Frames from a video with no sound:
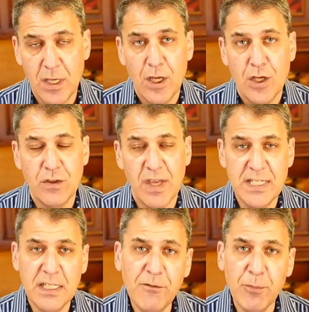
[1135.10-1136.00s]
So the
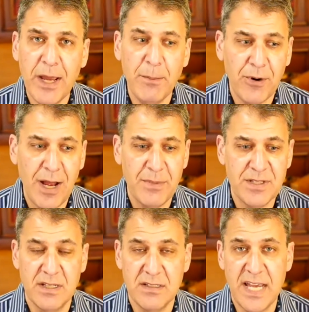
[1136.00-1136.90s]
idea of brand
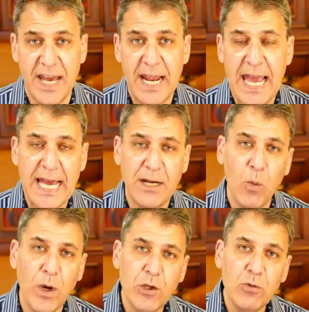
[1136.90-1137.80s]
promise is dead. And
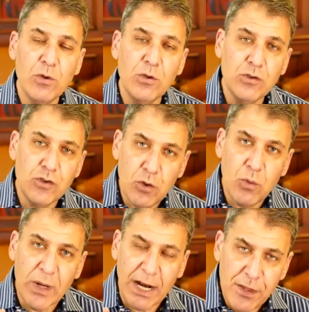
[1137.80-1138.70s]
what you do,
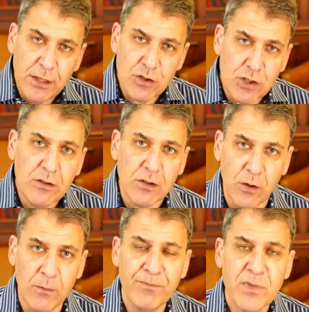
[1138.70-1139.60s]
what I think you should
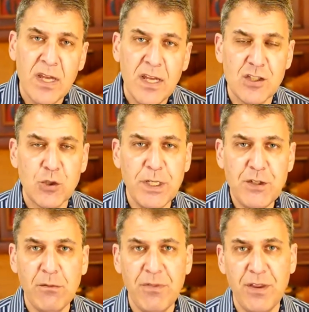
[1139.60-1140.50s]
do is switch
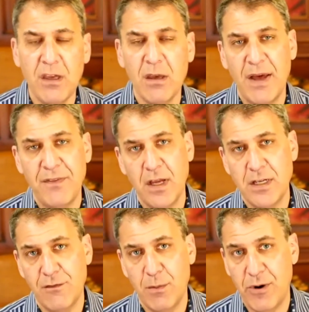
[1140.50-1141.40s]
from thinking about the idea
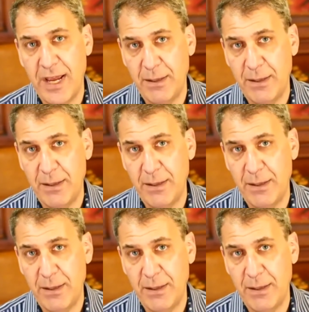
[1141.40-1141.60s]
of a brand